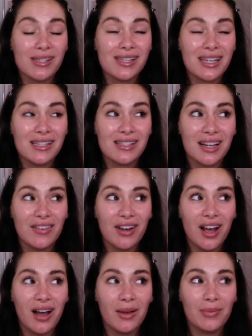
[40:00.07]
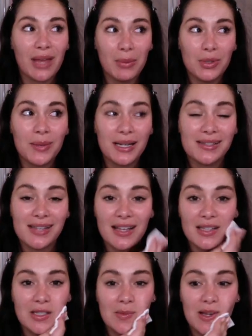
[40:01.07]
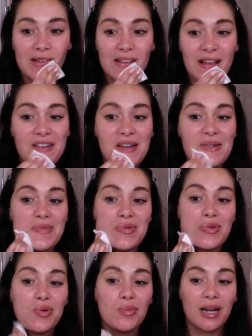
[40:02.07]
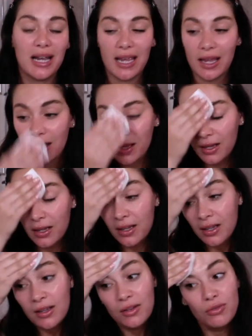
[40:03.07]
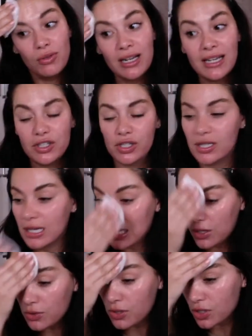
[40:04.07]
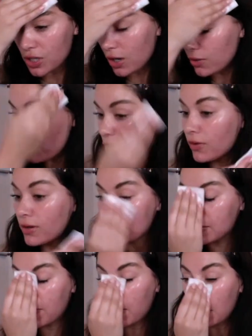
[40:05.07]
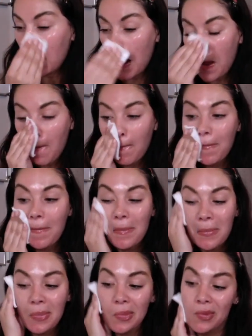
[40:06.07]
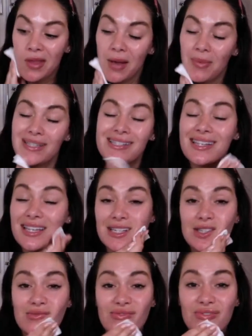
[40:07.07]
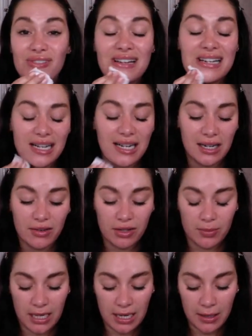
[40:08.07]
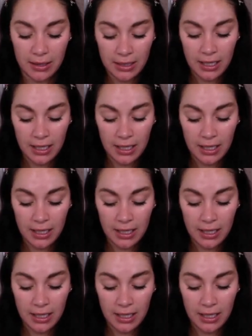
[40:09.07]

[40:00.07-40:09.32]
skin is clearing up. That would make sense, because I don't normally religiously use a toner or exfoliate. And my skin is really clear at the minute.